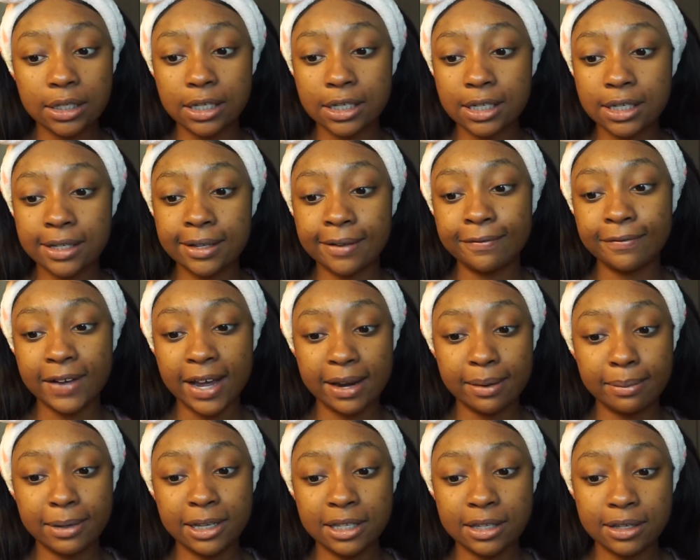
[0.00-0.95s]
This is a
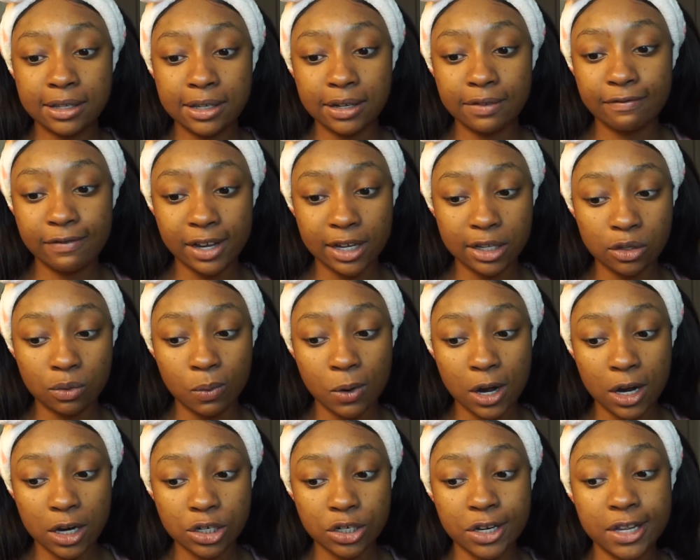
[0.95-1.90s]
vitamin C face
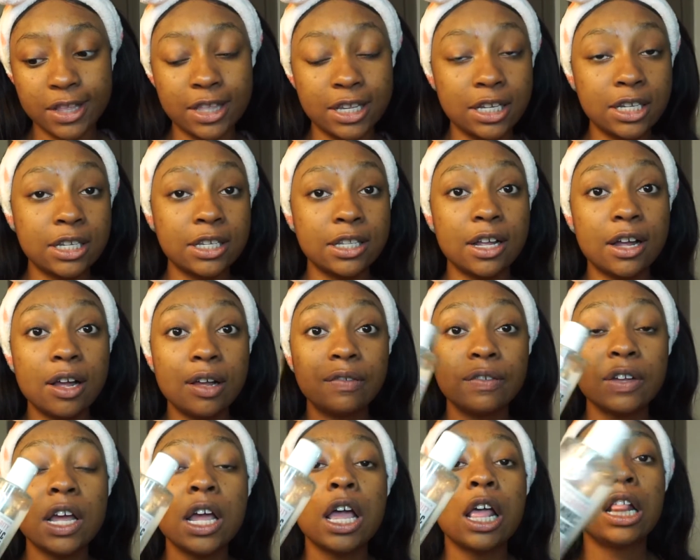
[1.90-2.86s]
wash, and this stuff